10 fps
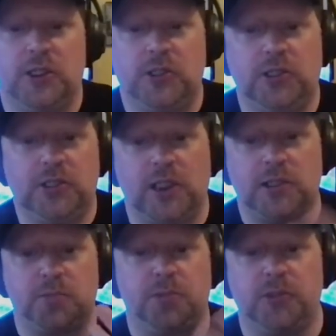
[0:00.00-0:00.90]
She
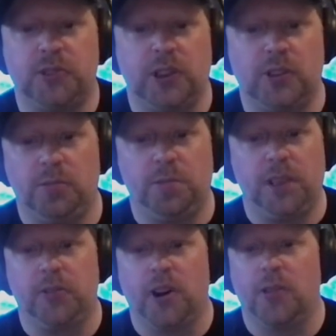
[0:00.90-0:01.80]
cites Brazil,
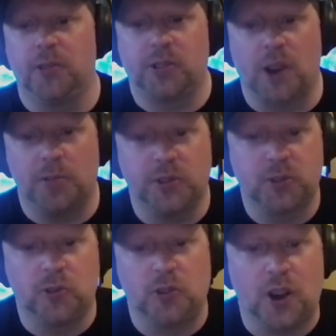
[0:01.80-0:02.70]
Blade Runner, Metropolis.
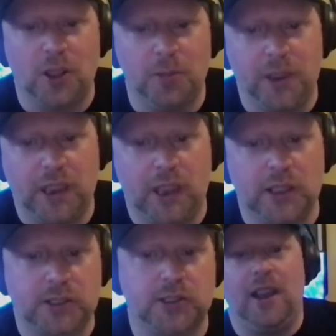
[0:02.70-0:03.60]
Cool. All the big
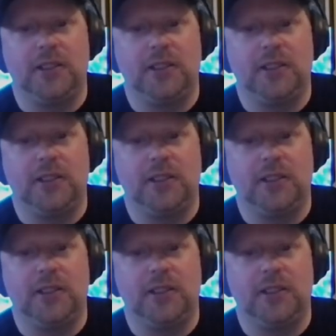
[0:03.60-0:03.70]
hits.